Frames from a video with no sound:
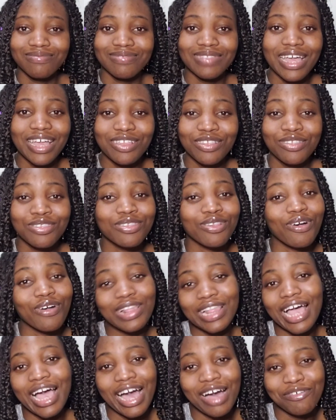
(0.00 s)
that's
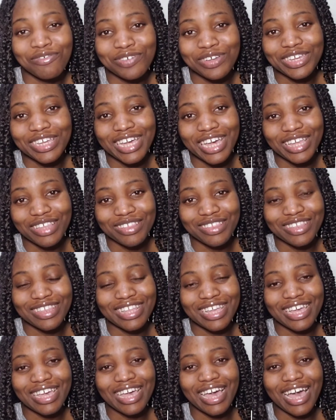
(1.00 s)
all I have for you guys
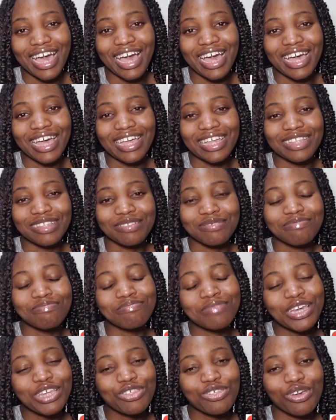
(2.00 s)
today, and
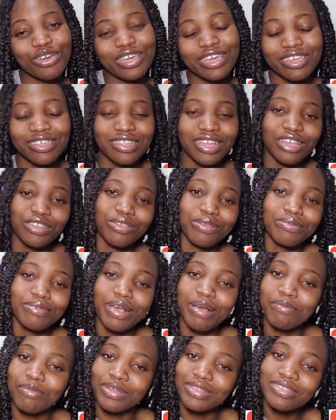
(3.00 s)
make sure you hit that
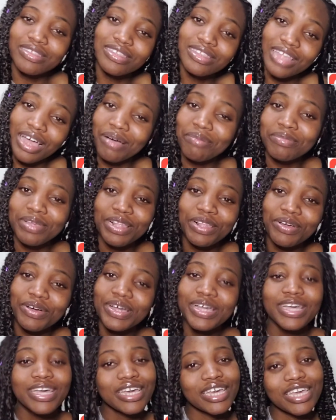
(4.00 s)
subscribe button down
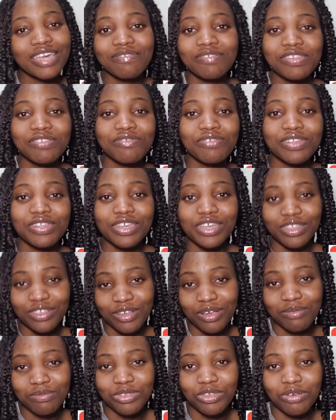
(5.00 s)
below, give this video a
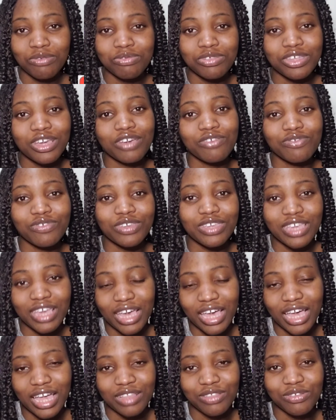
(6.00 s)
thumbs up, share if you
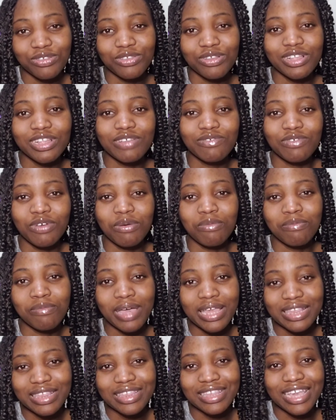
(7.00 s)
care, and also leave your
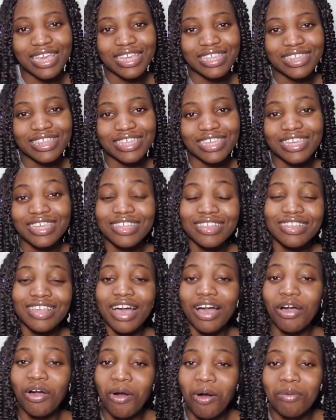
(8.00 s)
messages
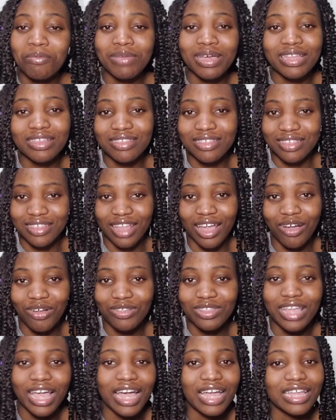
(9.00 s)
and comments
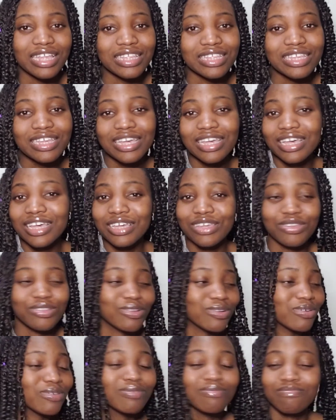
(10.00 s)
down, and you
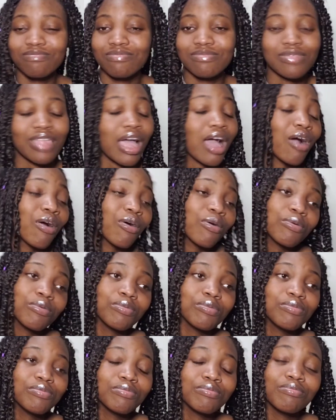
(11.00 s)
know,
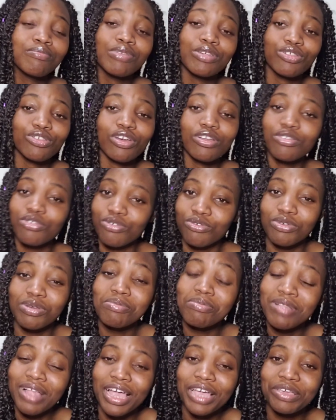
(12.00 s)
I'll be sure to
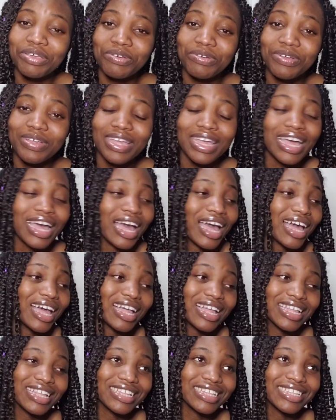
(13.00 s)
reply you.
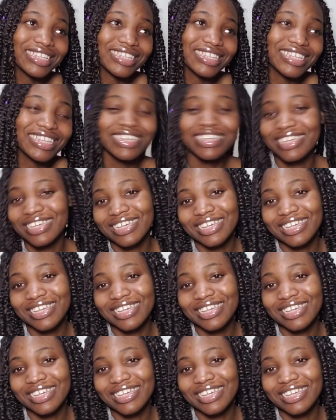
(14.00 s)
And